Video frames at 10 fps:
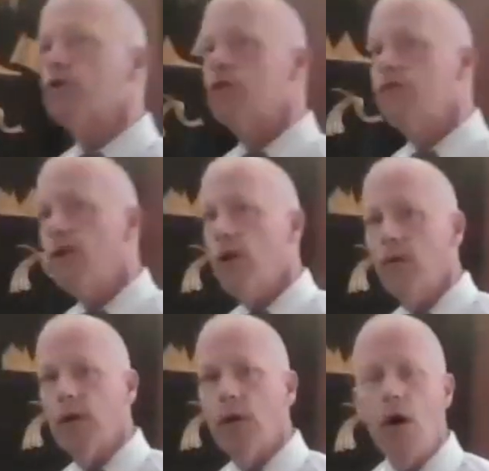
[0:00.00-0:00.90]
is the
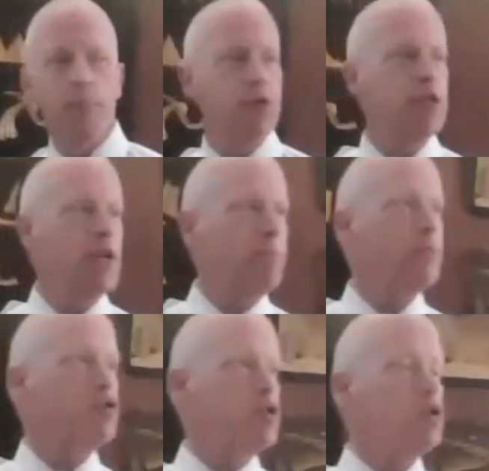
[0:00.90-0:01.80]
following. Option
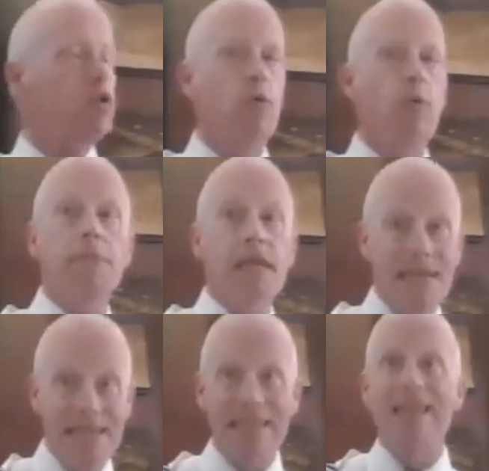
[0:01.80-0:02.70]
number 2
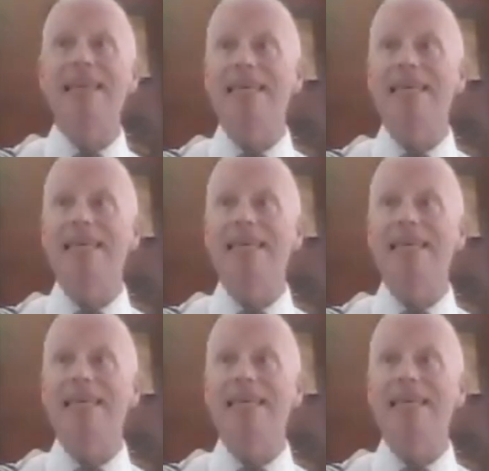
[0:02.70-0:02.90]
is that